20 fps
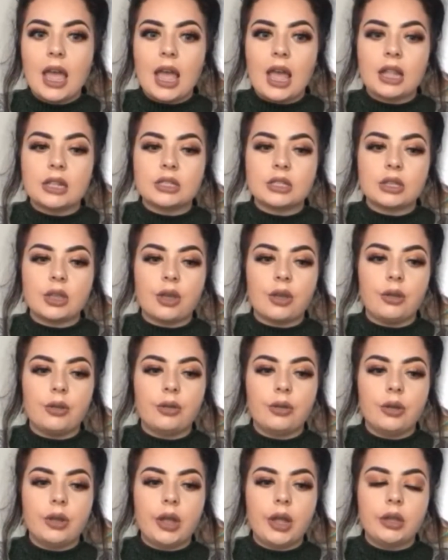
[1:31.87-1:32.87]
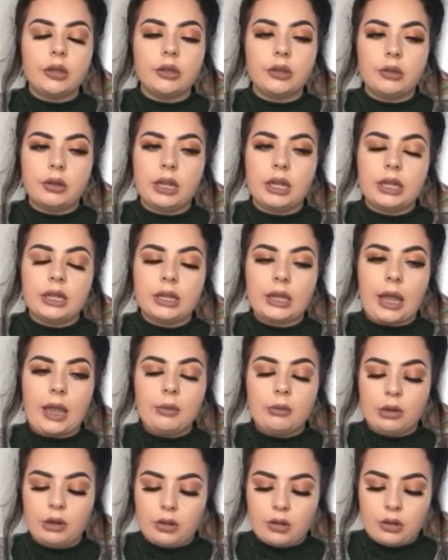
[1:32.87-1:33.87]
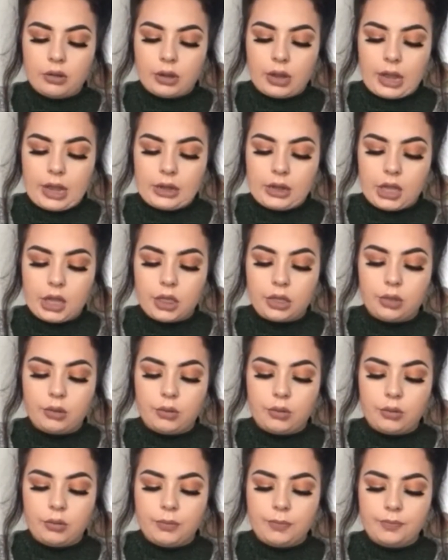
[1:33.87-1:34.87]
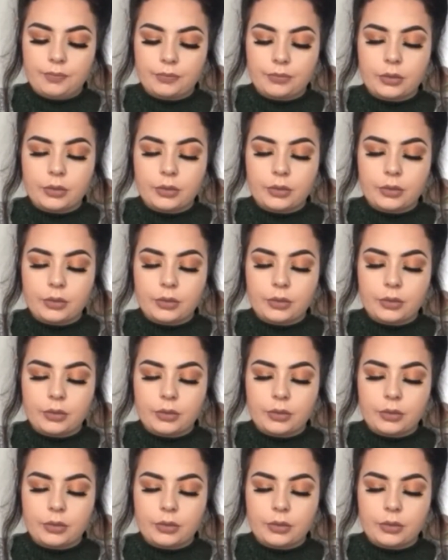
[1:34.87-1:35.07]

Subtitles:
And so Younique came along and I thought,